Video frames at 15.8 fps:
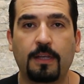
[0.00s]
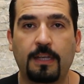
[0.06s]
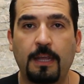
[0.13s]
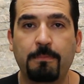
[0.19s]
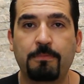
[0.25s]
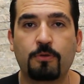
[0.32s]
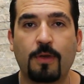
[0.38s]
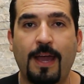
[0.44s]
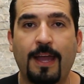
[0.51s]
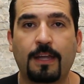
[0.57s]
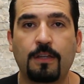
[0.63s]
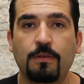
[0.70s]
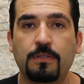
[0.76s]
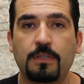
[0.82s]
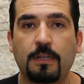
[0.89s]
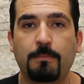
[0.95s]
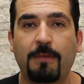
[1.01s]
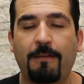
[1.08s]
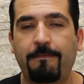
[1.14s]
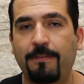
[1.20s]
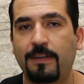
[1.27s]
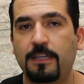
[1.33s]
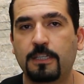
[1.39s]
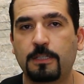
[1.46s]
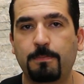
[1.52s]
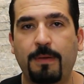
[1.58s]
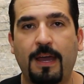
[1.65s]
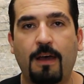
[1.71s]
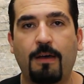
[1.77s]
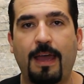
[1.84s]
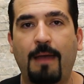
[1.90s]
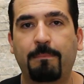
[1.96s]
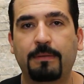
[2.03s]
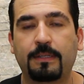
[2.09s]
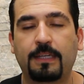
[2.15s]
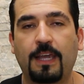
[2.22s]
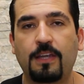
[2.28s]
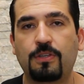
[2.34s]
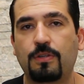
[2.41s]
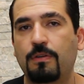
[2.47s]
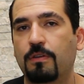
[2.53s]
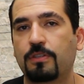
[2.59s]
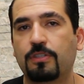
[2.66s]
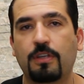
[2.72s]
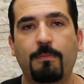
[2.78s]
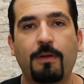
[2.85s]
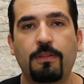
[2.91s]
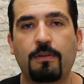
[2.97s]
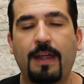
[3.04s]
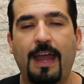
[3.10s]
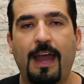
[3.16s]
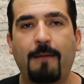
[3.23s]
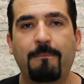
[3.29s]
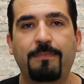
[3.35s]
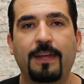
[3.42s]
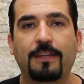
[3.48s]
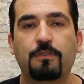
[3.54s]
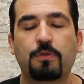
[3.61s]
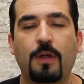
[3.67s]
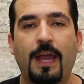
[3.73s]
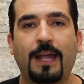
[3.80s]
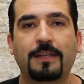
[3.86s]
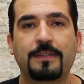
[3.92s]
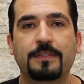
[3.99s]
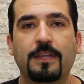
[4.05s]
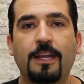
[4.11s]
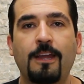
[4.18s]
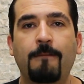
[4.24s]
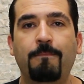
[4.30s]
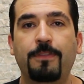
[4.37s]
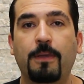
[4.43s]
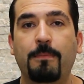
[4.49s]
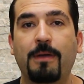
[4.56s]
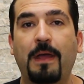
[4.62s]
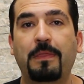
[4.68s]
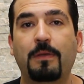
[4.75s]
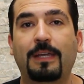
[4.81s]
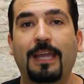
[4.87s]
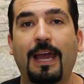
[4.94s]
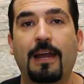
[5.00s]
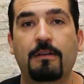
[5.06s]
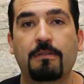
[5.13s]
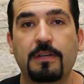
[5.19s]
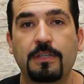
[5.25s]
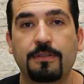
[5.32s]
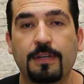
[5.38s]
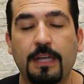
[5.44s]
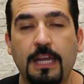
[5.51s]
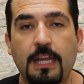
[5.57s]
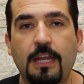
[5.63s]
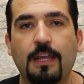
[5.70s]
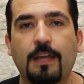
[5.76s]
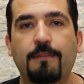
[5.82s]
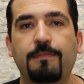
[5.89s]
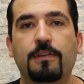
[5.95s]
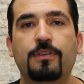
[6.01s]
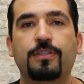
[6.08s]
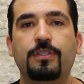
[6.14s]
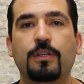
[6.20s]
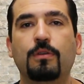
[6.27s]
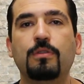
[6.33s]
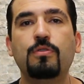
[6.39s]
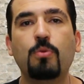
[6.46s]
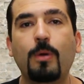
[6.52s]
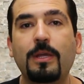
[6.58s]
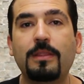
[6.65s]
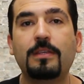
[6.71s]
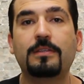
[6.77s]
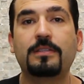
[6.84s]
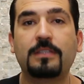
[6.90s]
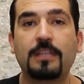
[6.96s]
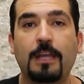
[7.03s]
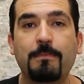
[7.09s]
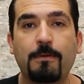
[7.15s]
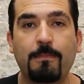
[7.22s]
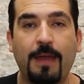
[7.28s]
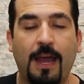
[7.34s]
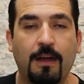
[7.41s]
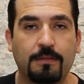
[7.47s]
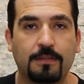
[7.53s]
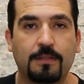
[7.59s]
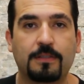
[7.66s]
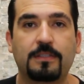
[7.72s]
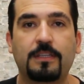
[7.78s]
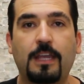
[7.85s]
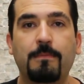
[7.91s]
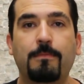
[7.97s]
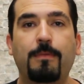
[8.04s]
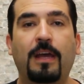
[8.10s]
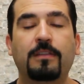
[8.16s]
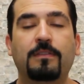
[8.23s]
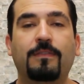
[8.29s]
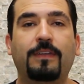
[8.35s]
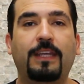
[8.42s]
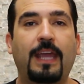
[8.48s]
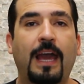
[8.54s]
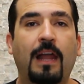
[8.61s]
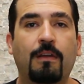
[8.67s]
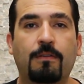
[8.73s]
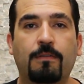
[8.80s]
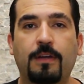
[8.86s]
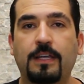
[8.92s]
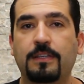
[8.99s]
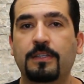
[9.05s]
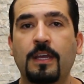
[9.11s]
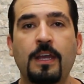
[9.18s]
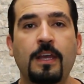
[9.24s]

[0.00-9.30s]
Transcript: keep track using MyFitnessPal application or some other app that tracks the amount of calories you're eating. If you're still doing the same amount of calories,